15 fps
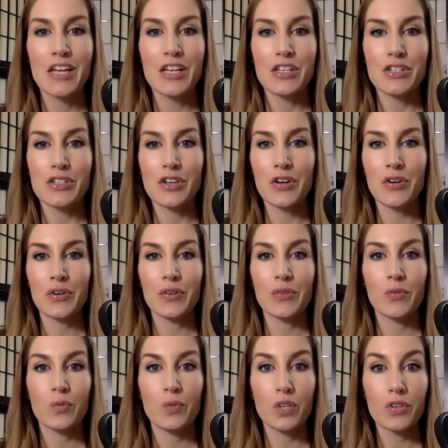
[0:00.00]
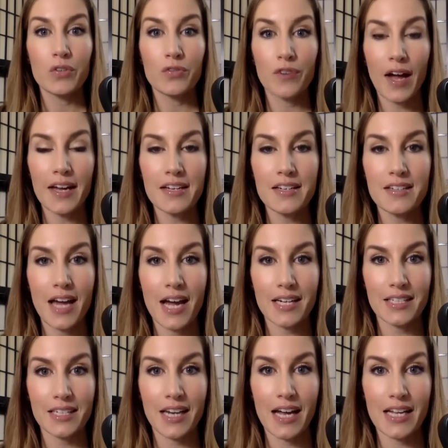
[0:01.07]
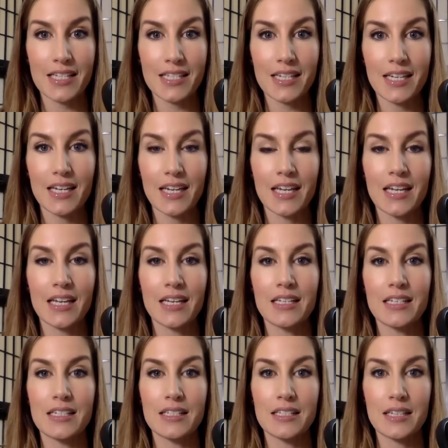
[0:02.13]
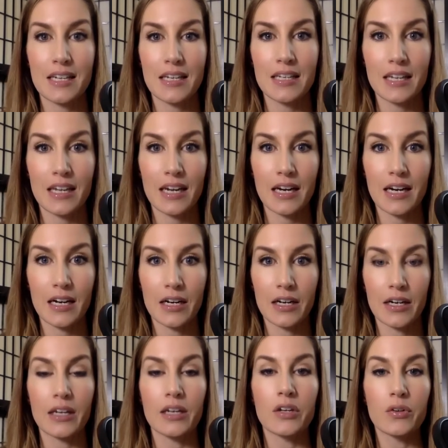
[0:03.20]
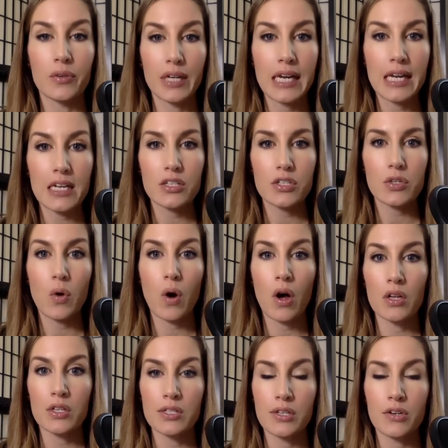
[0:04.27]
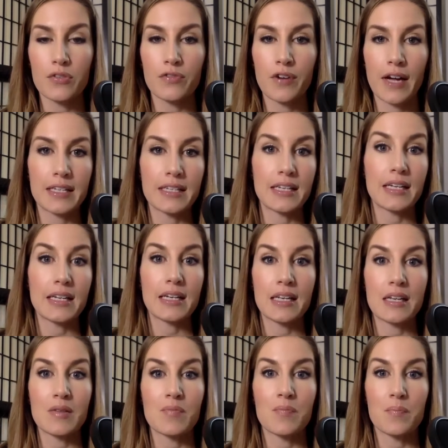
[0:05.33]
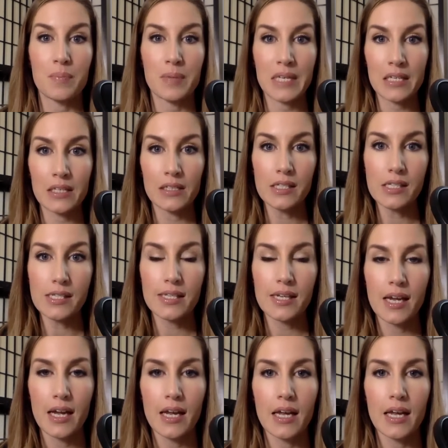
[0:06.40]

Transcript: So you find lactic acid in skincare ingredients. You also find it in peels.